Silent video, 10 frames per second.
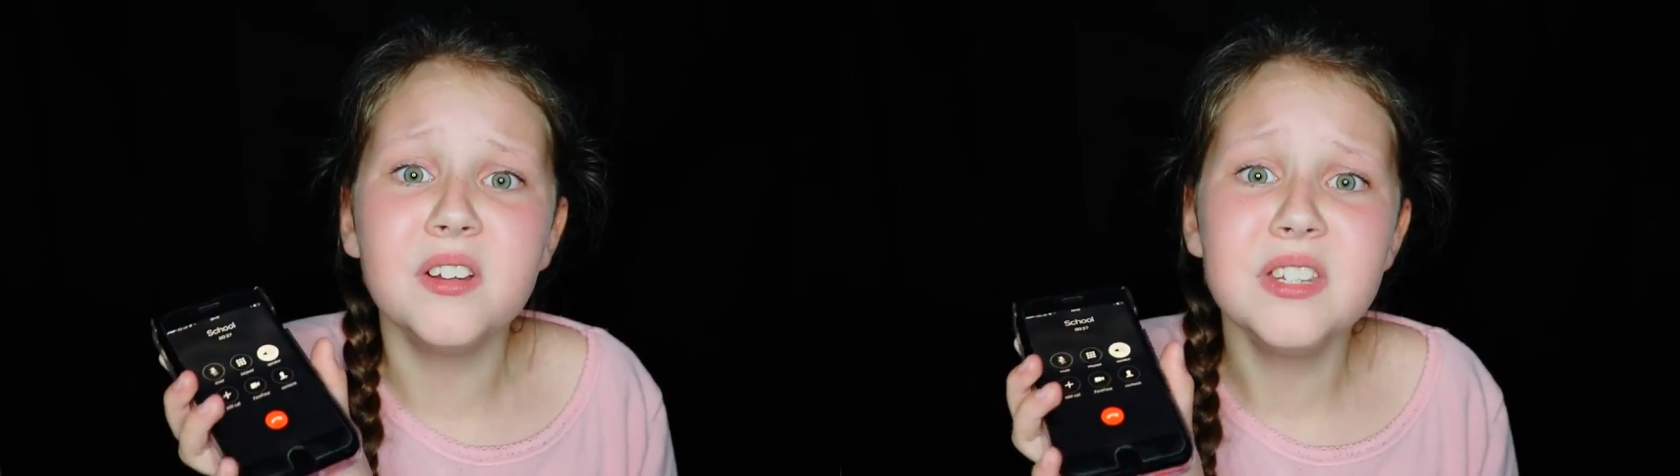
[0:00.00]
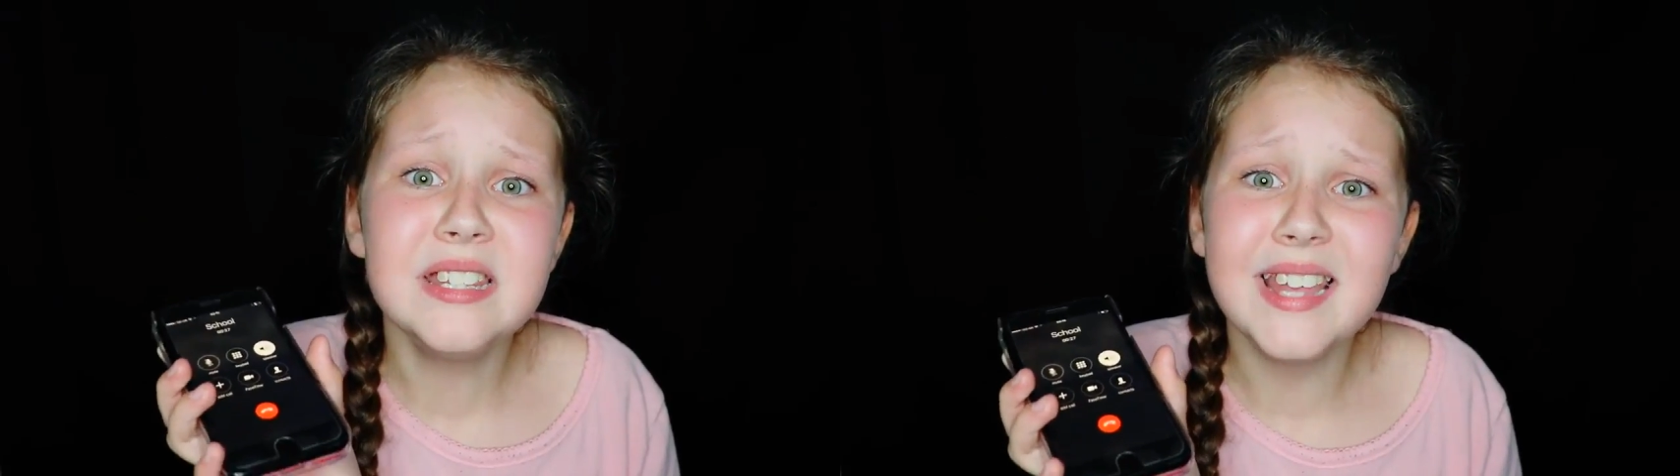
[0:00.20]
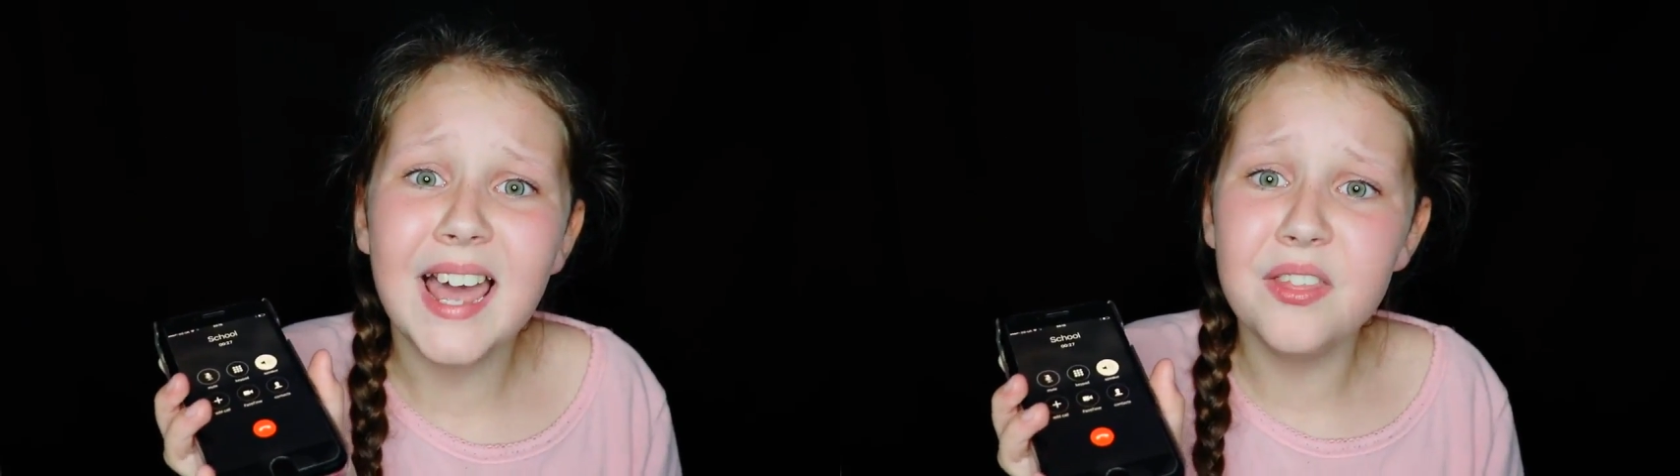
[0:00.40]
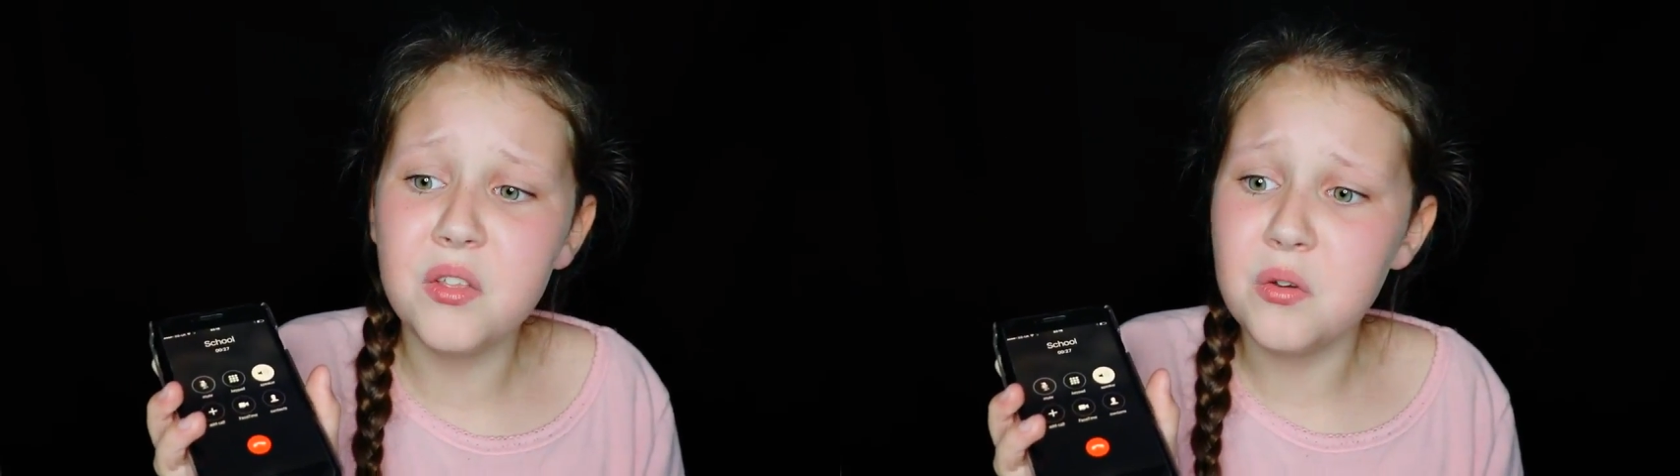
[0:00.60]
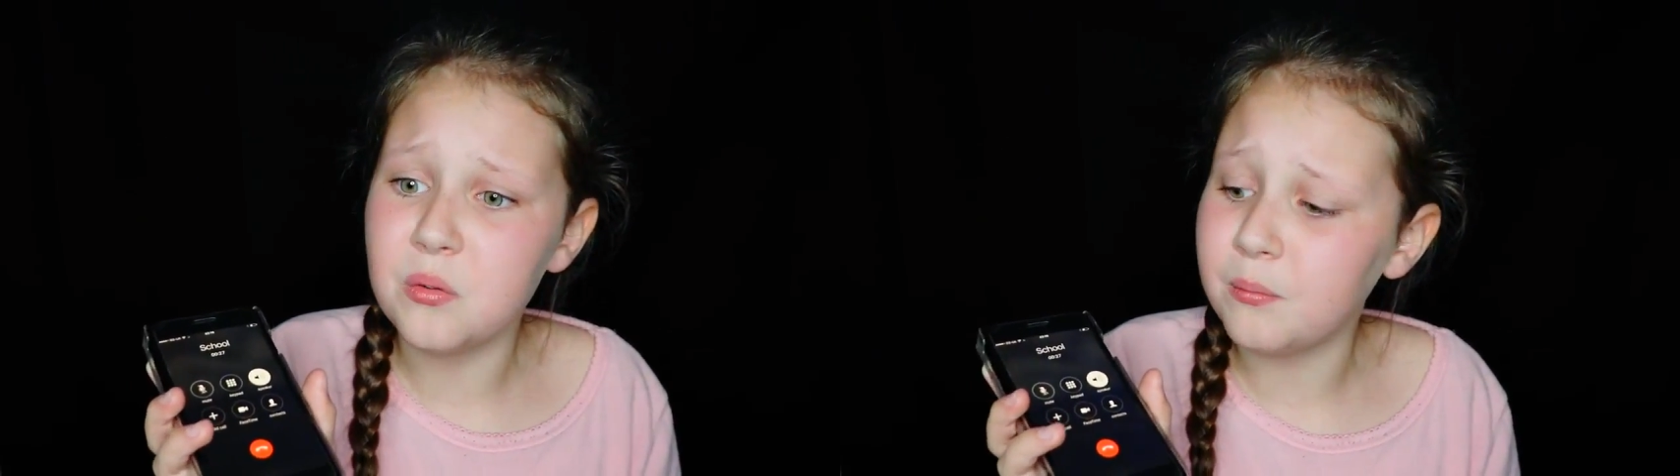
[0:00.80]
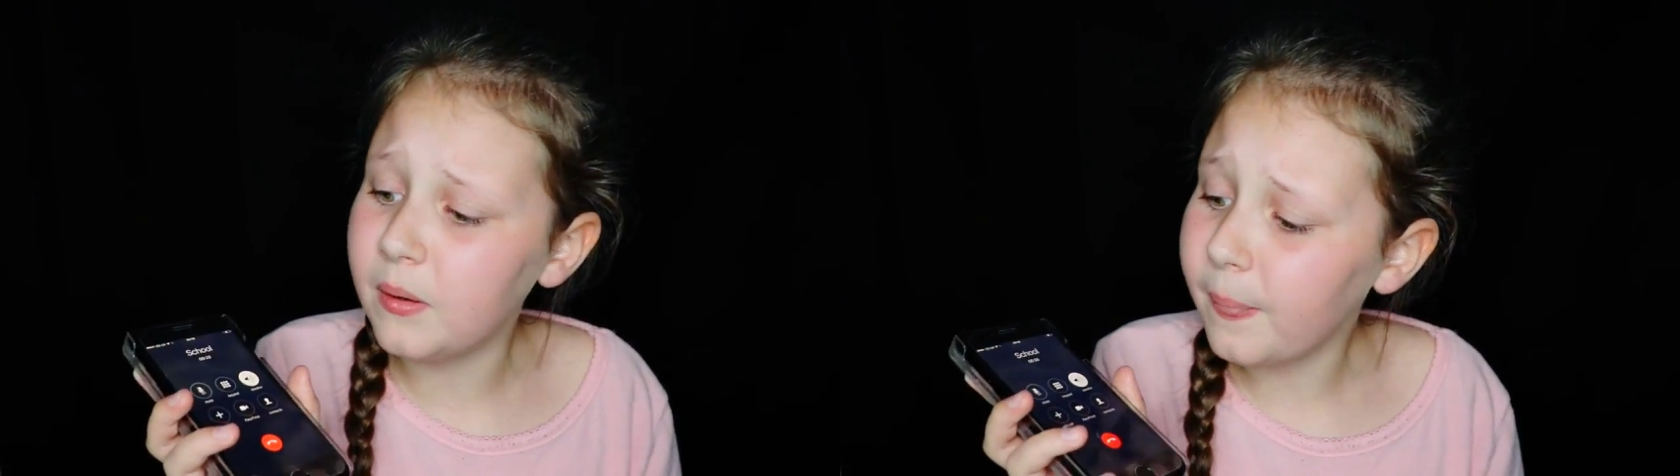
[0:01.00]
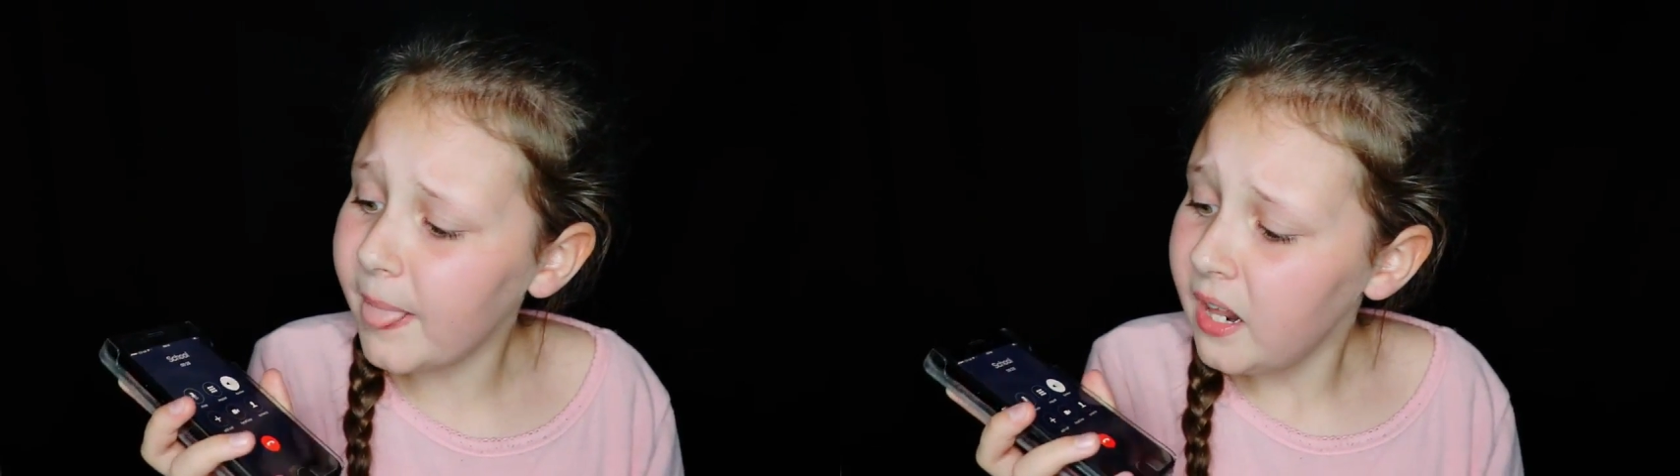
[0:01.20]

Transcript: I don't understand them.